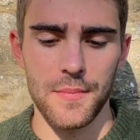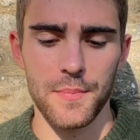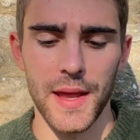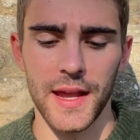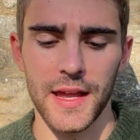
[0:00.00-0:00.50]

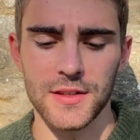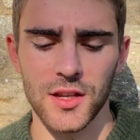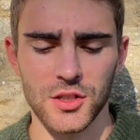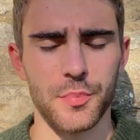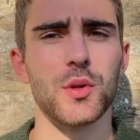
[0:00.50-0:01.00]
being in
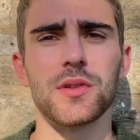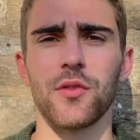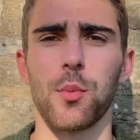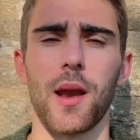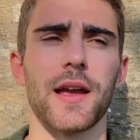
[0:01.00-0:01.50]
such a
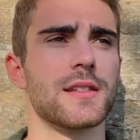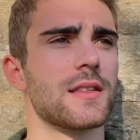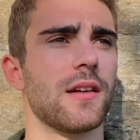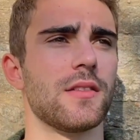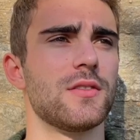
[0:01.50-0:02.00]
beautiful place
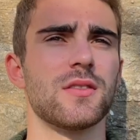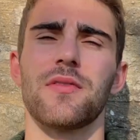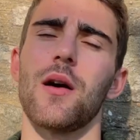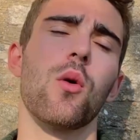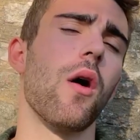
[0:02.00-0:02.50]
that just
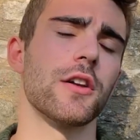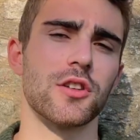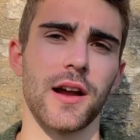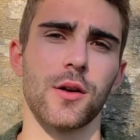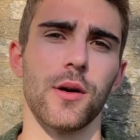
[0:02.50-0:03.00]
felt quite
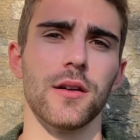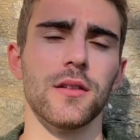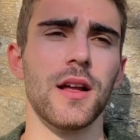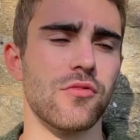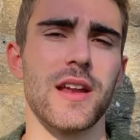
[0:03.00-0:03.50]
tranquil
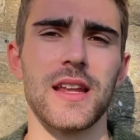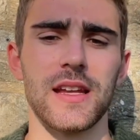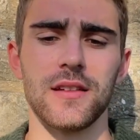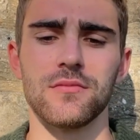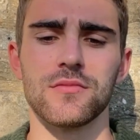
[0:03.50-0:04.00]

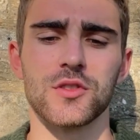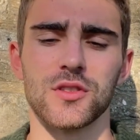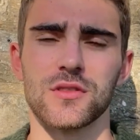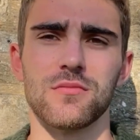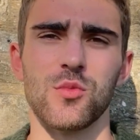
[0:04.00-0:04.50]
really
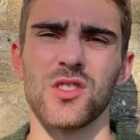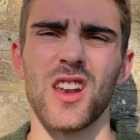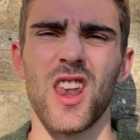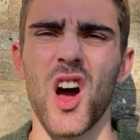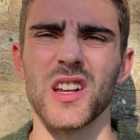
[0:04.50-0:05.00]
just was a
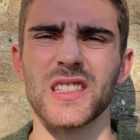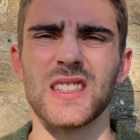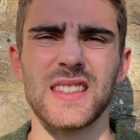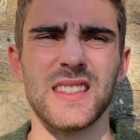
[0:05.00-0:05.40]
nice